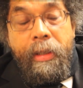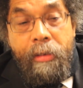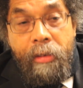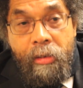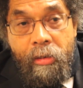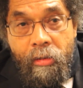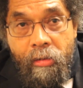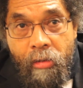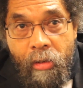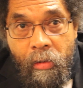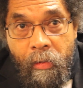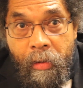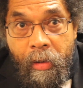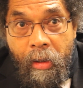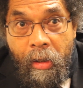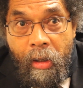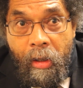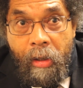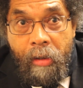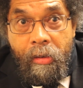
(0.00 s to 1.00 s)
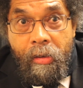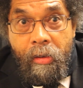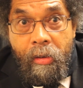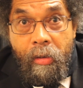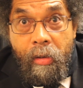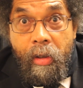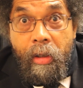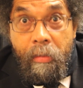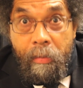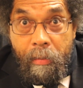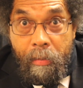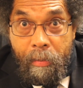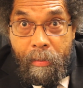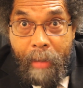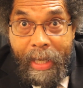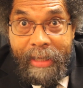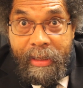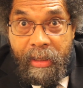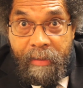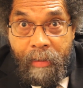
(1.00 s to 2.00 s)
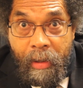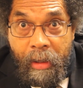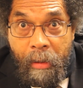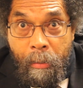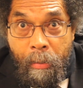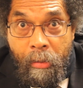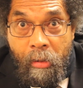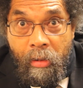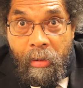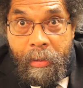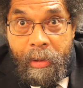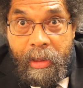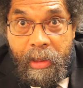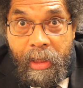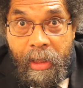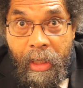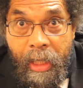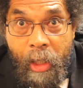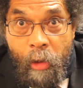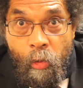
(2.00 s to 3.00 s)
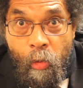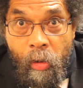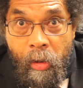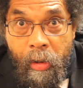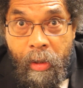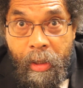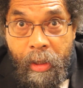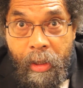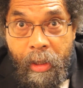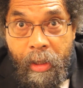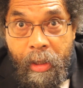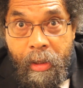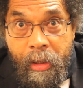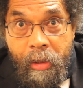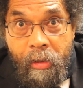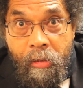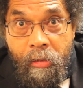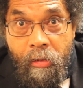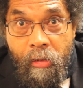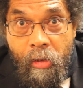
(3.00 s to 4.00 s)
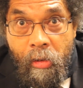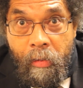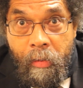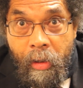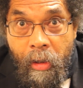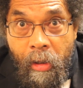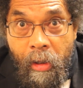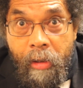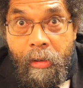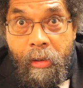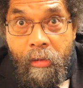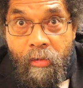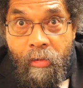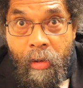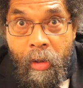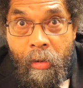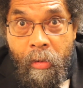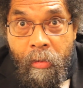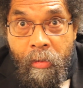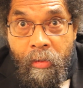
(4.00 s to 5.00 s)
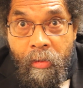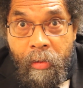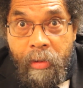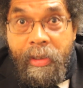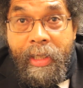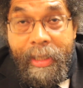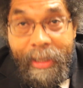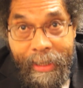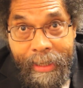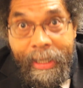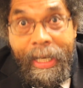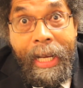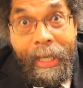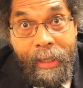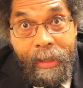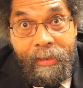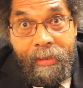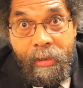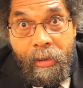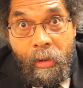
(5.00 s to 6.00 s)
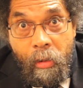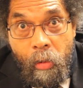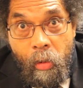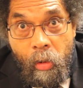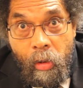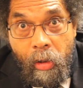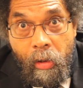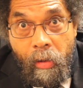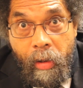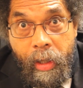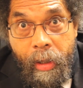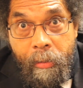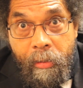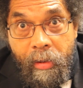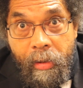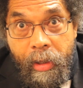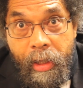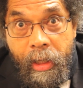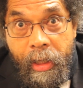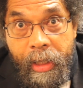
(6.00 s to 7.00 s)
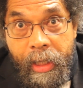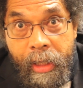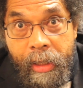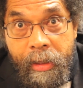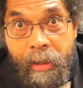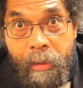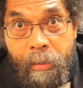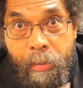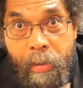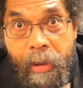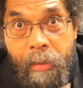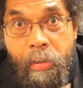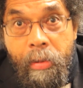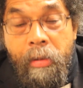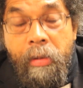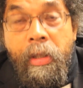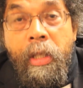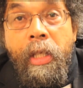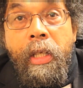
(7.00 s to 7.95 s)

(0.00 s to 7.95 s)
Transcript: This is true in regard to massive unemployment still at work. This is true in regard to drones, which again I consider war crimes, killing innocent people.